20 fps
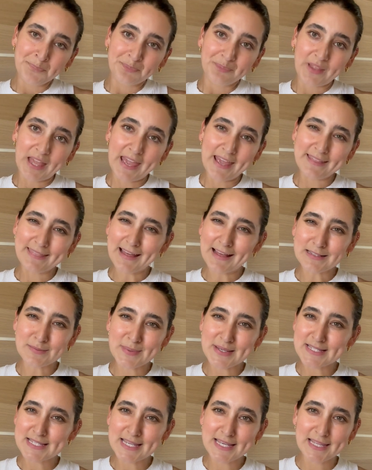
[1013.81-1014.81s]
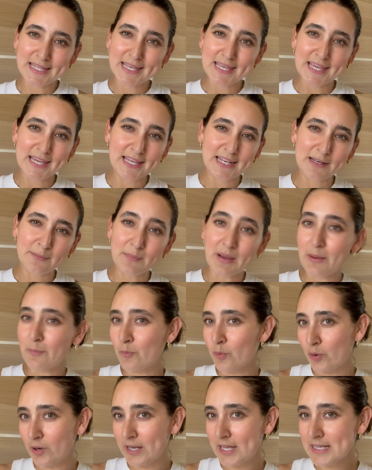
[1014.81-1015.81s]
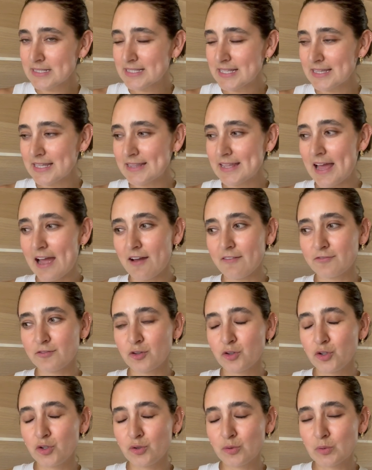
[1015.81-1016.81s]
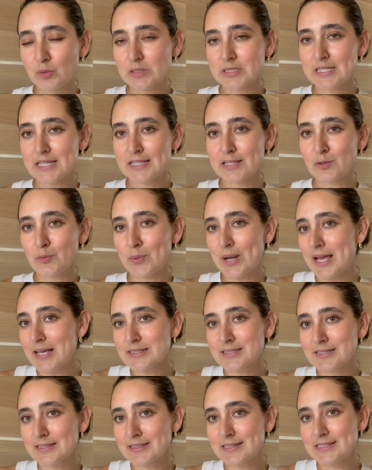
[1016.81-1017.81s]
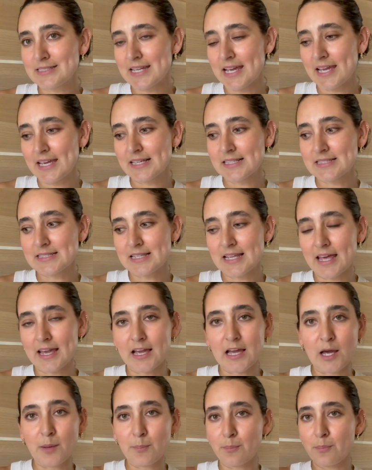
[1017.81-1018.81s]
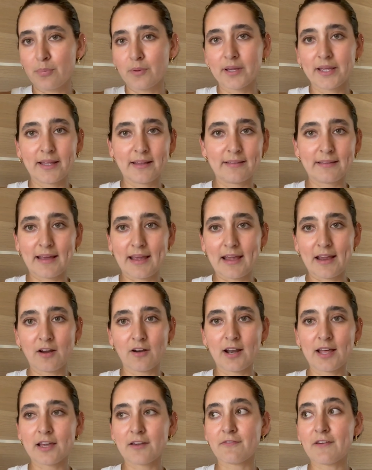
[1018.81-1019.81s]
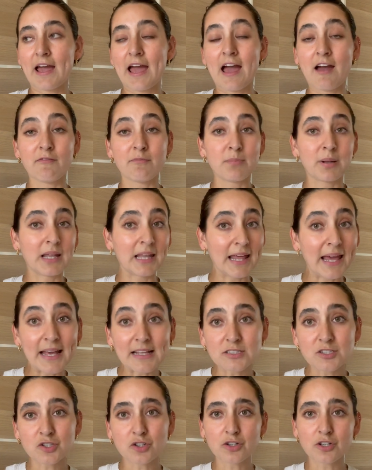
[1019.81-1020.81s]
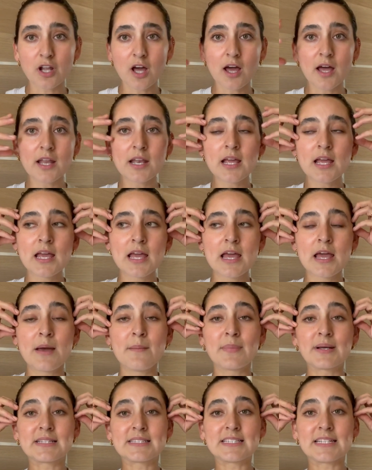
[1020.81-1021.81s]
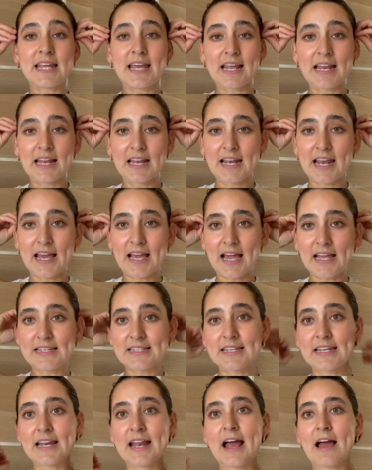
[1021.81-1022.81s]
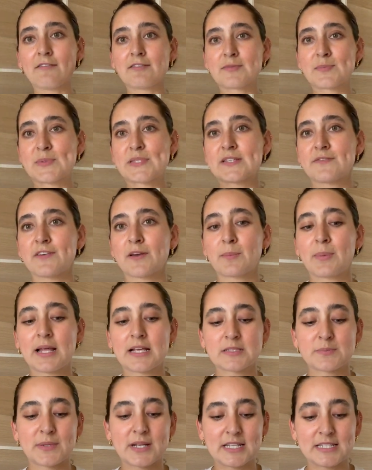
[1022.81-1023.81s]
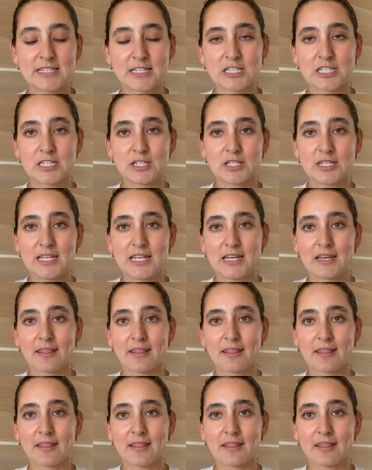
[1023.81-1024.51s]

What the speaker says: and that's basically it in my mornings. And then the afternoons and the rest of the day it's like up in the air, like if I have plans or not. But today, like, I didn't have specific plans, but I didn't need